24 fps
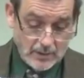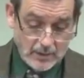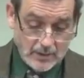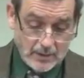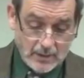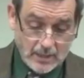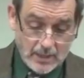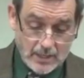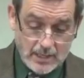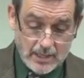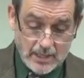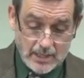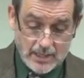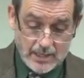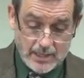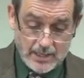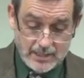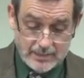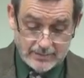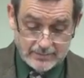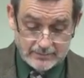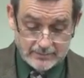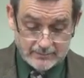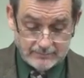
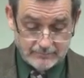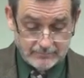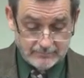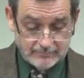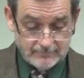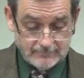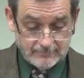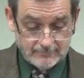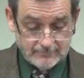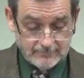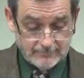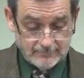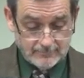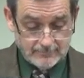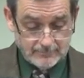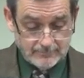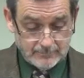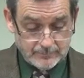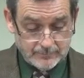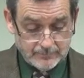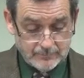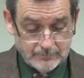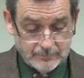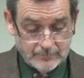Uh,
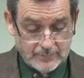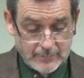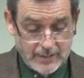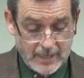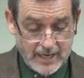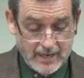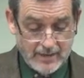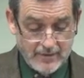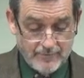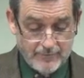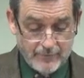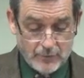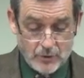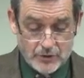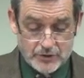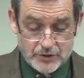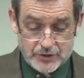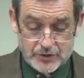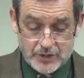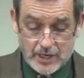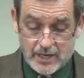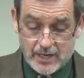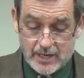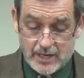and in
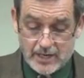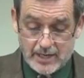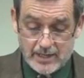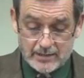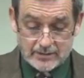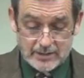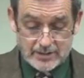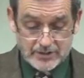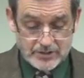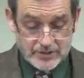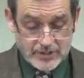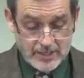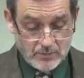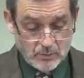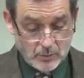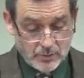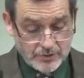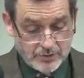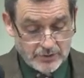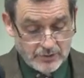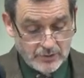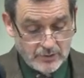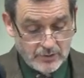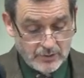verse, uh, let's see, we'll
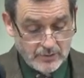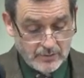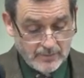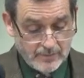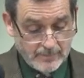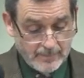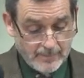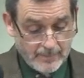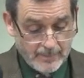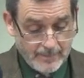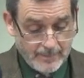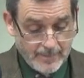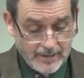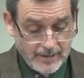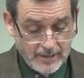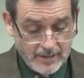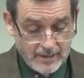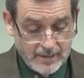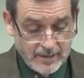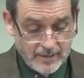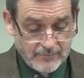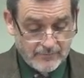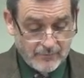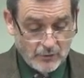st-
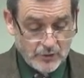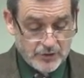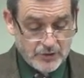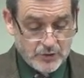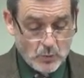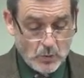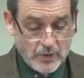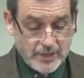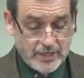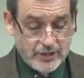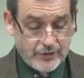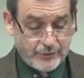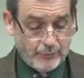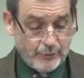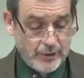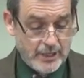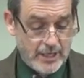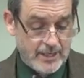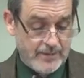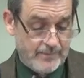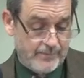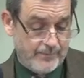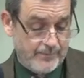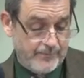verse
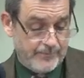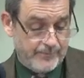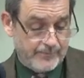23.